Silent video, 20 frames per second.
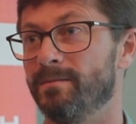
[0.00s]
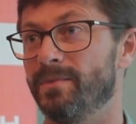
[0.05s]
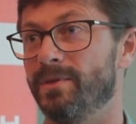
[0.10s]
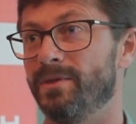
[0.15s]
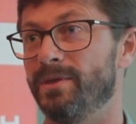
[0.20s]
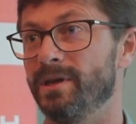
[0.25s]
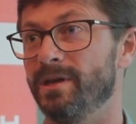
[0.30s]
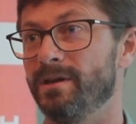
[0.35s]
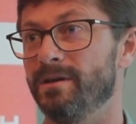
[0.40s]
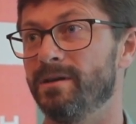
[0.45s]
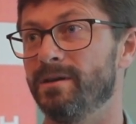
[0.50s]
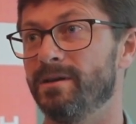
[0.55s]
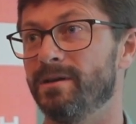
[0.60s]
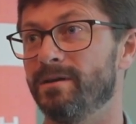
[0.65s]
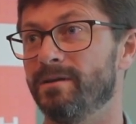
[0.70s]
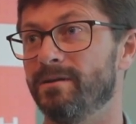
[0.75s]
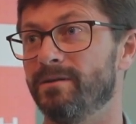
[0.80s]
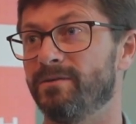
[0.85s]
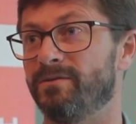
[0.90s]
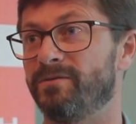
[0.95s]
The
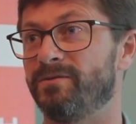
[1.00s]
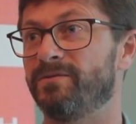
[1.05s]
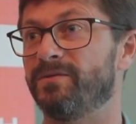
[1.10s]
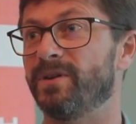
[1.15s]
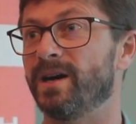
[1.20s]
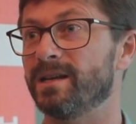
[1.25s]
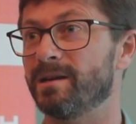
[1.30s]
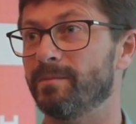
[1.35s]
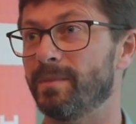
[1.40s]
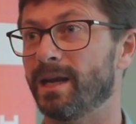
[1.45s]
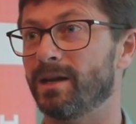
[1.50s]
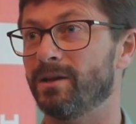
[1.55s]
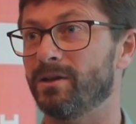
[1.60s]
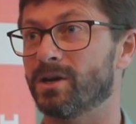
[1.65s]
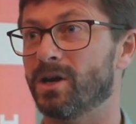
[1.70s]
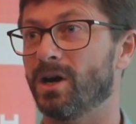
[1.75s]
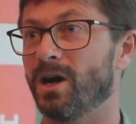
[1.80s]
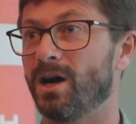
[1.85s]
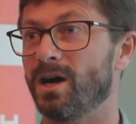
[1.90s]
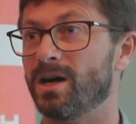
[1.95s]
fundamental
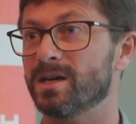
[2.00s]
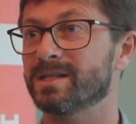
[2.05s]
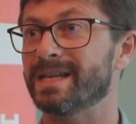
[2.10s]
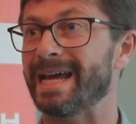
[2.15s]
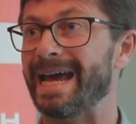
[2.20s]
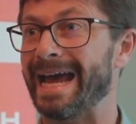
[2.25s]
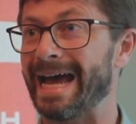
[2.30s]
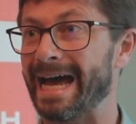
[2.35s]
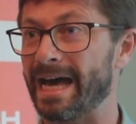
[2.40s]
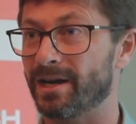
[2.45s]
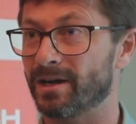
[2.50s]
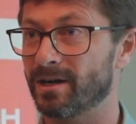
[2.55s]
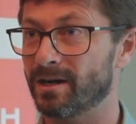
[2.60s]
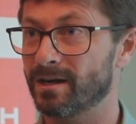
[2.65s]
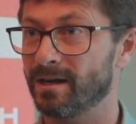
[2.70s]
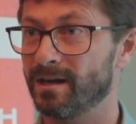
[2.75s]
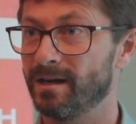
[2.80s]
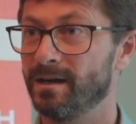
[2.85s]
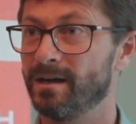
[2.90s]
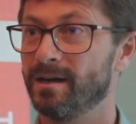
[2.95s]
cost
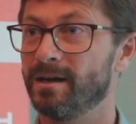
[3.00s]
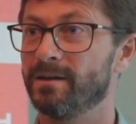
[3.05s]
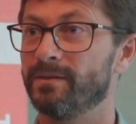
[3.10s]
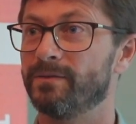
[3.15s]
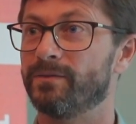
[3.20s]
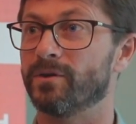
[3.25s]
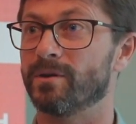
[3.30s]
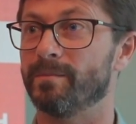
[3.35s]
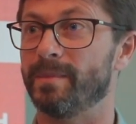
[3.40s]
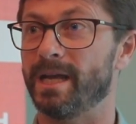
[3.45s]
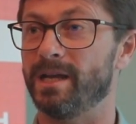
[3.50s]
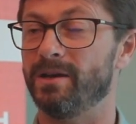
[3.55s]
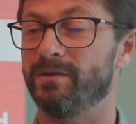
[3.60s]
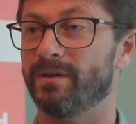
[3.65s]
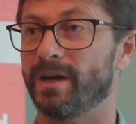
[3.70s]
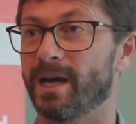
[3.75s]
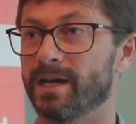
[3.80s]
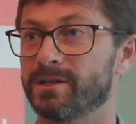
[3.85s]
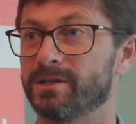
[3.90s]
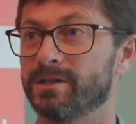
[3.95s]
adder for
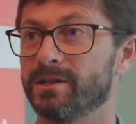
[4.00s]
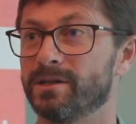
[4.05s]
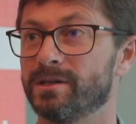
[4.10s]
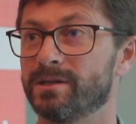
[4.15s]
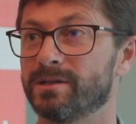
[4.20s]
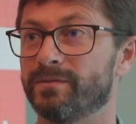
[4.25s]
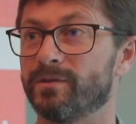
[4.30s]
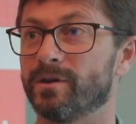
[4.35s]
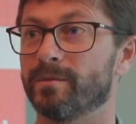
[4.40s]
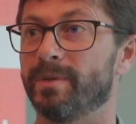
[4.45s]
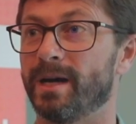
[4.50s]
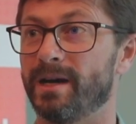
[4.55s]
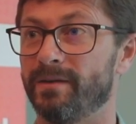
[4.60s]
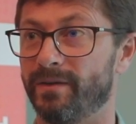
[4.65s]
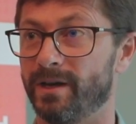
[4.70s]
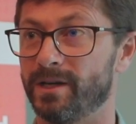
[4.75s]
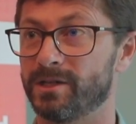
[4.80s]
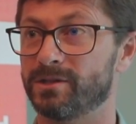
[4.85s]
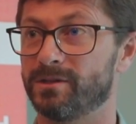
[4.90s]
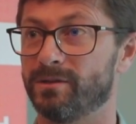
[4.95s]
manufacturers for
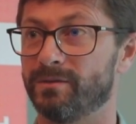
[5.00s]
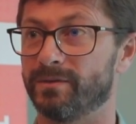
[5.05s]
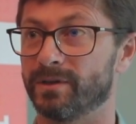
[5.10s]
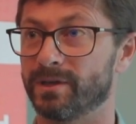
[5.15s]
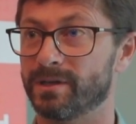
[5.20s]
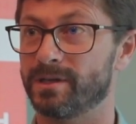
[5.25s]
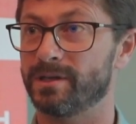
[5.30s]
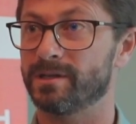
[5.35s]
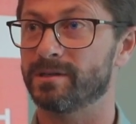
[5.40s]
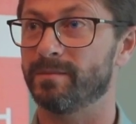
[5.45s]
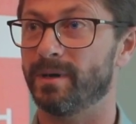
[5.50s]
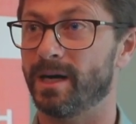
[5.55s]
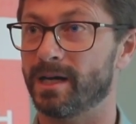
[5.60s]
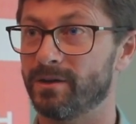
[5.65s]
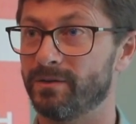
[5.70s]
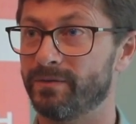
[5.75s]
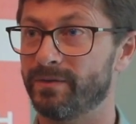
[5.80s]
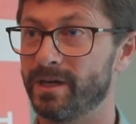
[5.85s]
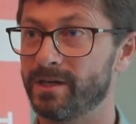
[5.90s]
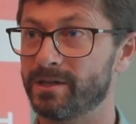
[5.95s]
bifacial versus
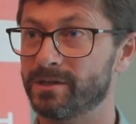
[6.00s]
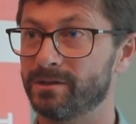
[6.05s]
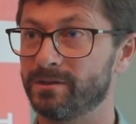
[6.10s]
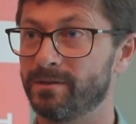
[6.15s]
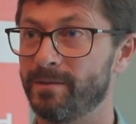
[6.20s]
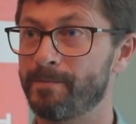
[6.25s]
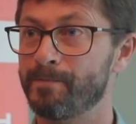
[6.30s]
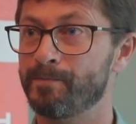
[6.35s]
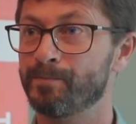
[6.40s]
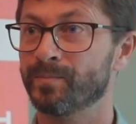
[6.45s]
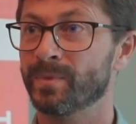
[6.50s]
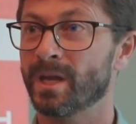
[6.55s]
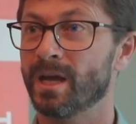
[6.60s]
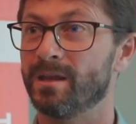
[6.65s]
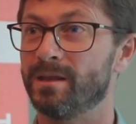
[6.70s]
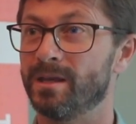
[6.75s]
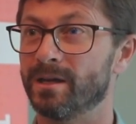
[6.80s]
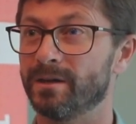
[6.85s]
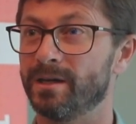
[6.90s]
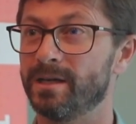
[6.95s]
monofacial,
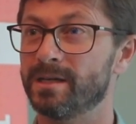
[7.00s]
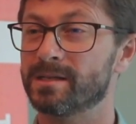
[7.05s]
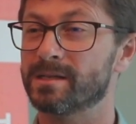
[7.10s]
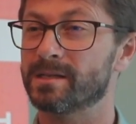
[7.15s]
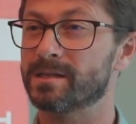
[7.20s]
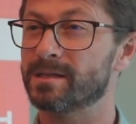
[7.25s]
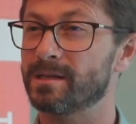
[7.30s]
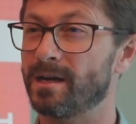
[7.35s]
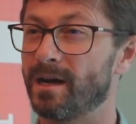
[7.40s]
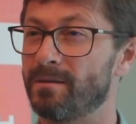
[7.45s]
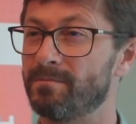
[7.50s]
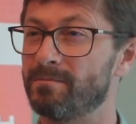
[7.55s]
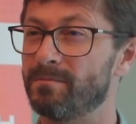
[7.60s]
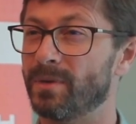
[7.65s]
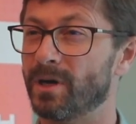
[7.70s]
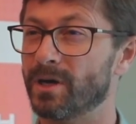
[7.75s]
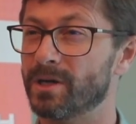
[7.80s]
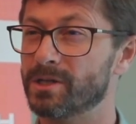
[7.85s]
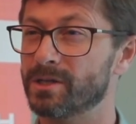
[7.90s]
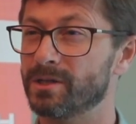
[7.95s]
there is some
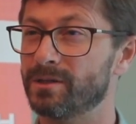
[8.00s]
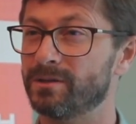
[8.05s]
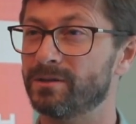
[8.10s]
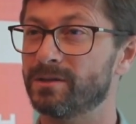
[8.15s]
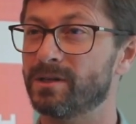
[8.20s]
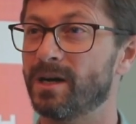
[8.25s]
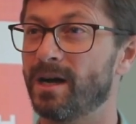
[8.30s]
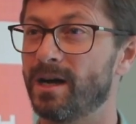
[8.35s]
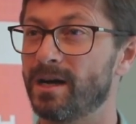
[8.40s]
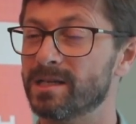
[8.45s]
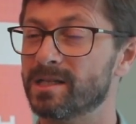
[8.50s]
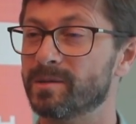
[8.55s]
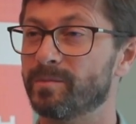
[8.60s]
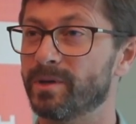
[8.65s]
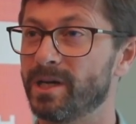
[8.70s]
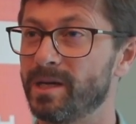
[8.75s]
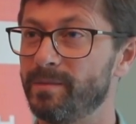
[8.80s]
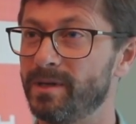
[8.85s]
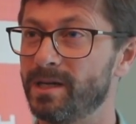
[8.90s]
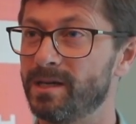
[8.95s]
marginal cost
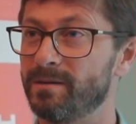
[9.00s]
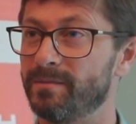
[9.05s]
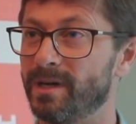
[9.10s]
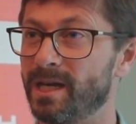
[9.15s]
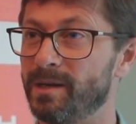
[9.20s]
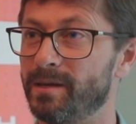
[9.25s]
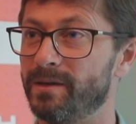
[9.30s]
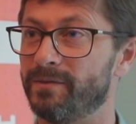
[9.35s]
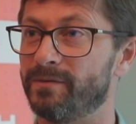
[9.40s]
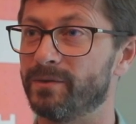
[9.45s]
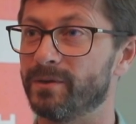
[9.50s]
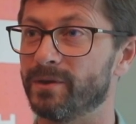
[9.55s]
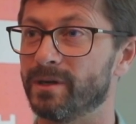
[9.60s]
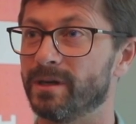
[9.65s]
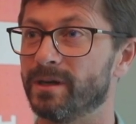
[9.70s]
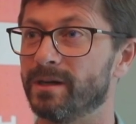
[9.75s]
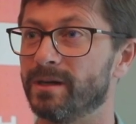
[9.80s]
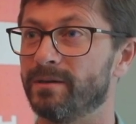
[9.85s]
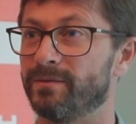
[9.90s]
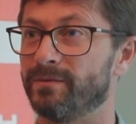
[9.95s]
premium, maybe
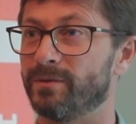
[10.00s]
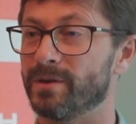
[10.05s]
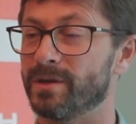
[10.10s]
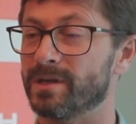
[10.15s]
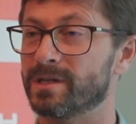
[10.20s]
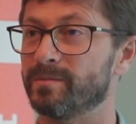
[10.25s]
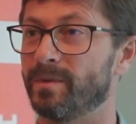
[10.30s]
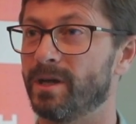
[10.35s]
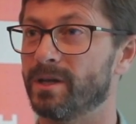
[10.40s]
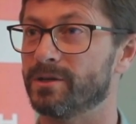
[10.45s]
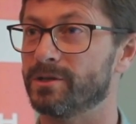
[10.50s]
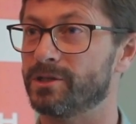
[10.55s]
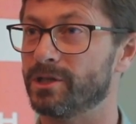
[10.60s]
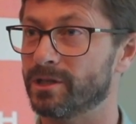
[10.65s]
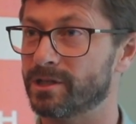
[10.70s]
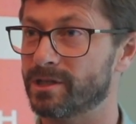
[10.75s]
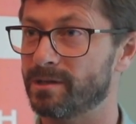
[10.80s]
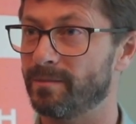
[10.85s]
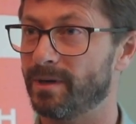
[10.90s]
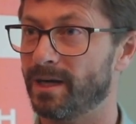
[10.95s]
for the smaller
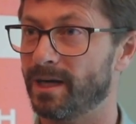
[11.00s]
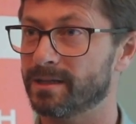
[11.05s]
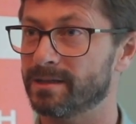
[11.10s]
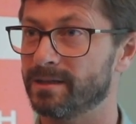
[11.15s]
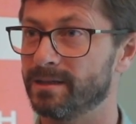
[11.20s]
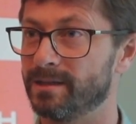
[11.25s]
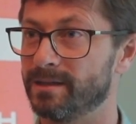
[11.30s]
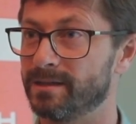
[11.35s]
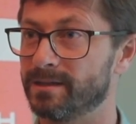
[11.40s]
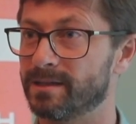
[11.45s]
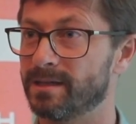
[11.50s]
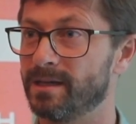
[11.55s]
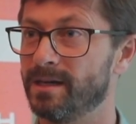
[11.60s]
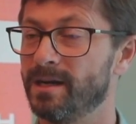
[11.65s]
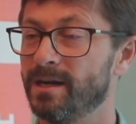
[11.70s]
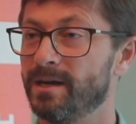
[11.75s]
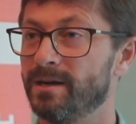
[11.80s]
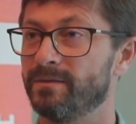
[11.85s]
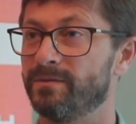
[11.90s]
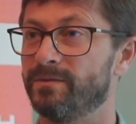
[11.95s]
junction boxes,
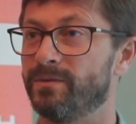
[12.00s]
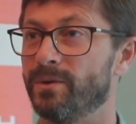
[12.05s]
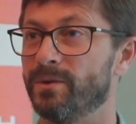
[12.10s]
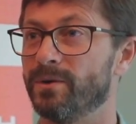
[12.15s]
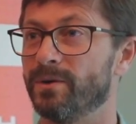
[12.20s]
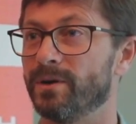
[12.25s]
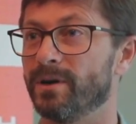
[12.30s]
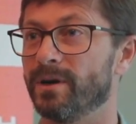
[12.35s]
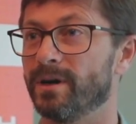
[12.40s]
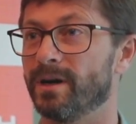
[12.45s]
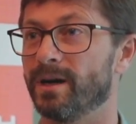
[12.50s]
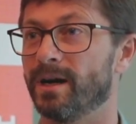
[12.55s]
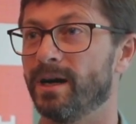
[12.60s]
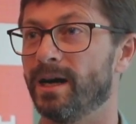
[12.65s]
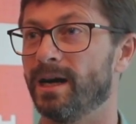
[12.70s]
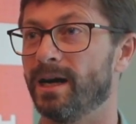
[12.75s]
for